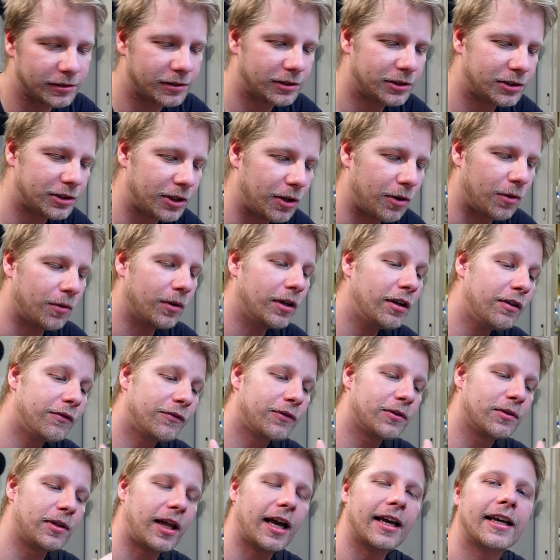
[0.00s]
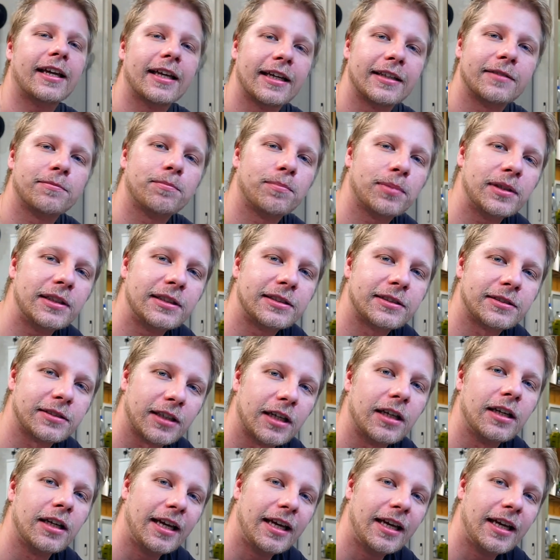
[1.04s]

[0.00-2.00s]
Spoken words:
So if you like it, please